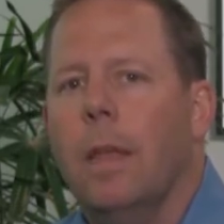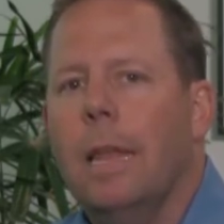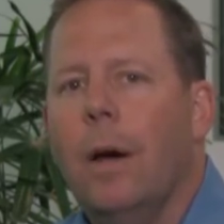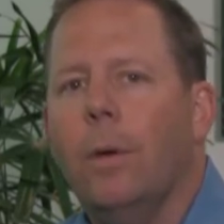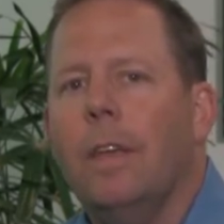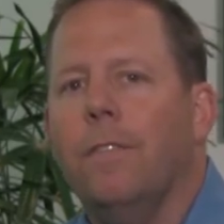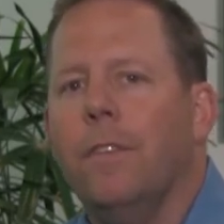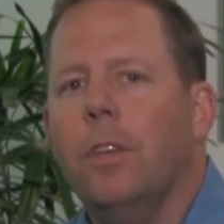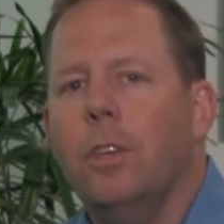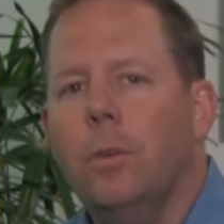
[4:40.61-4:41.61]
Now, if
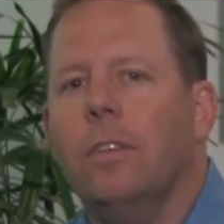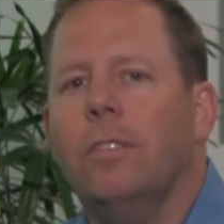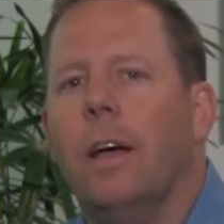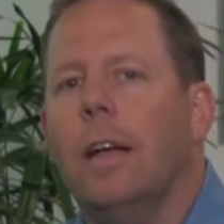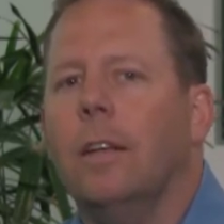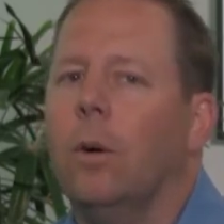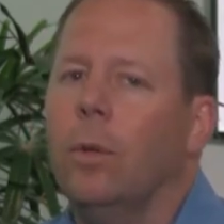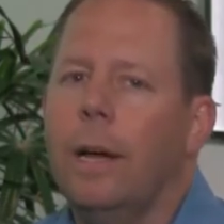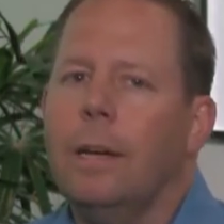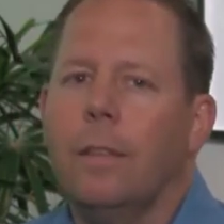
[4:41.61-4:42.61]
you decide to hold
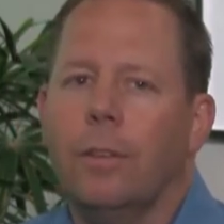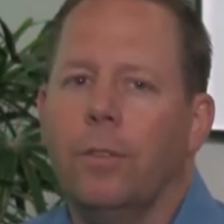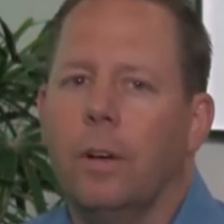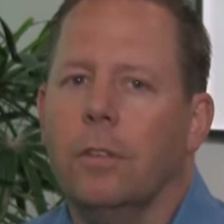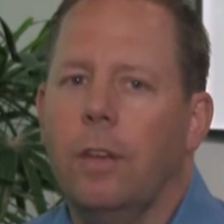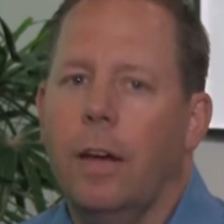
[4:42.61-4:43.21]
on to these funds,